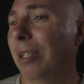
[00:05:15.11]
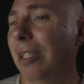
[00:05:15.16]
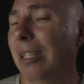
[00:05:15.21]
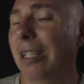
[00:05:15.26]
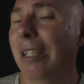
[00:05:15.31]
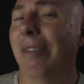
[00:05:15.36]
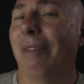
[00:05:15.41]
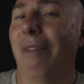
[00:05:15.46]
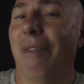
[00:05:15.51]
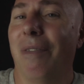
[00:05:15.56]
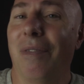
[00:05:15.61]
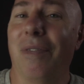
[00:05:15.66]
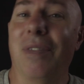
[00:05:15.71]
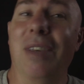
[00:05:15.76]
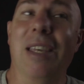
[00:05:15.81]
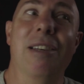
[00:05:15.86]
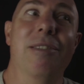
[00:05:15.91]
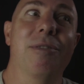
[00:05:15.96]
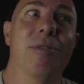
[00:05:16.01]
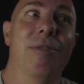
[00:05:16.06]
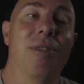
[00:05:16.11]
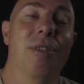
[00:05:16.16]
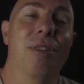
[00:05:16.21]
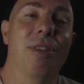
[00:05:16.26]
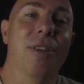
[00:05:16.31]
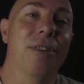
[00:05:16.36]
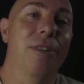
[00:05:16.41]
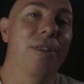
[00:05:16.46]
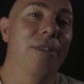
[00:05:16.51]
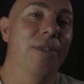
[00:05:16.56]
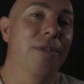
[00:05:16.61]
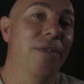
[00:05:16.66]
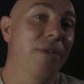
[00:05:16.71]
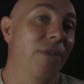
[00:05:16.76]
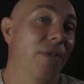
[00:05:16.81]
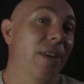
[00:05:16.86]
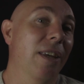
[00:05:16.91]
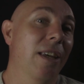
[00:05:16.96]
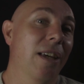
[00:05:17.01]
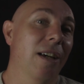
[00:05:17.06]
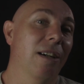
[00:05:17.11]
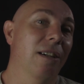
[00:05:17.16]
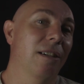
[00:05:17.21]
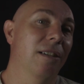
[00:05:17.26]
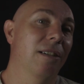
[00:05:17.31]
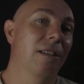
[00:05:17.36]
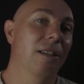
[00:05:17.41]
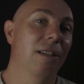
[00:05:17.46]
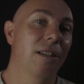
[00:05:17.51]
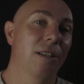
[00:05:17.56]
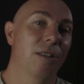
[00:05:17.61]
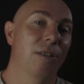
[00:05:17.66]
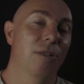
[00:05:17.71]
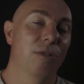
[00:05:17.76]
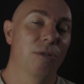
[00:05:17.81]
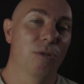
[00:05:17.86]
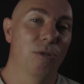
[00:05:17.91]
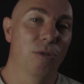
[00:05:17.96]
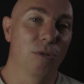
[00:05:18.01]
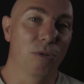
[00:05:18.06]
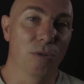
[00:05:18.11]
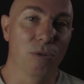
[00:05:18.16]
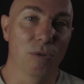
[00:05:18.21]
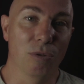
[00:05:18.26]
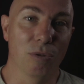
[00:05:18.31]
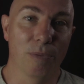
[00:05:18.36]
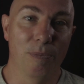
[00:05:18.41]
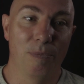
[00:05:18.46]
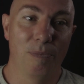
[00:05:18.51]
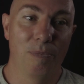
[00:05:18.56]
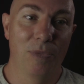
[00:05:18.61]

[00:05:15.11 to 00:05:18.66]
didn't feel the fear to